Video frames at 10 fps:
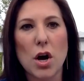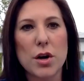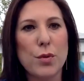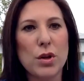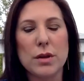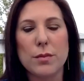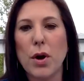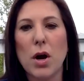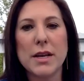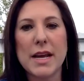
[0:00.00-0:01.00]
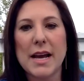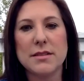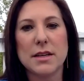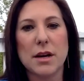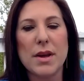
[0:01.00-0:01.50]
audible and
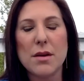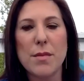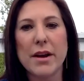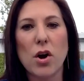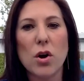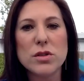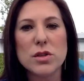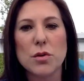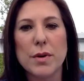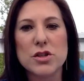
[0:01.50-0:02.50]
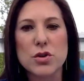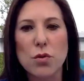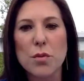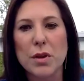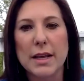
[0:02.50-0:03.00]
podcasts and i'm in my car so much
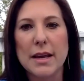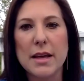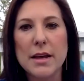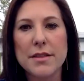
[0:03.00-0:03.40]
normally